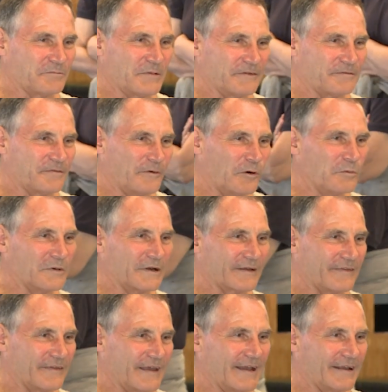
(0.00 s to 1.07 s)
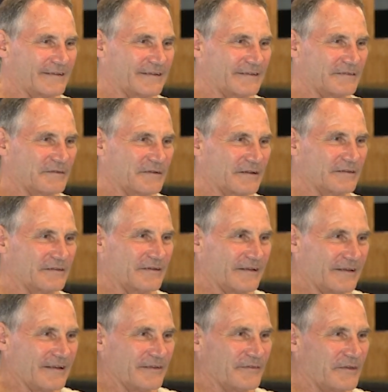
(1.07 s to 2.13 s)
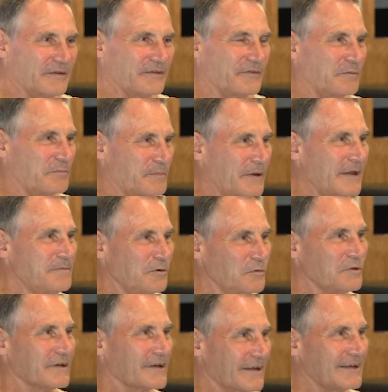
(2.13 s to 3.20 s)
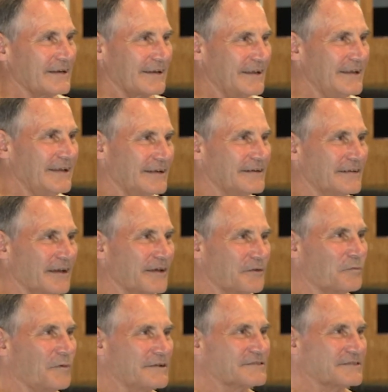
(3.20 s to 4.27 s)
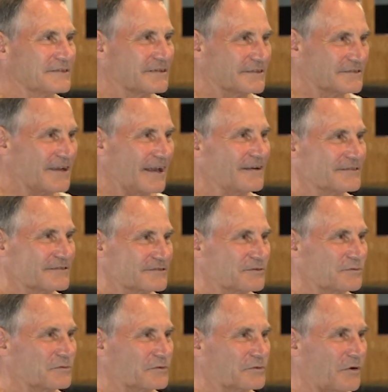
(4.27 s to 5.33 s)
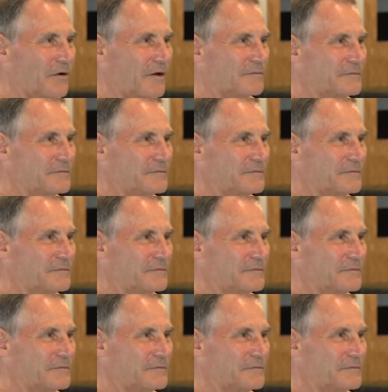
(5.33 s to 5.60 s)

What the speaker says: I've been filming and that, and the people that get ahead are the ones that are challenged all the time.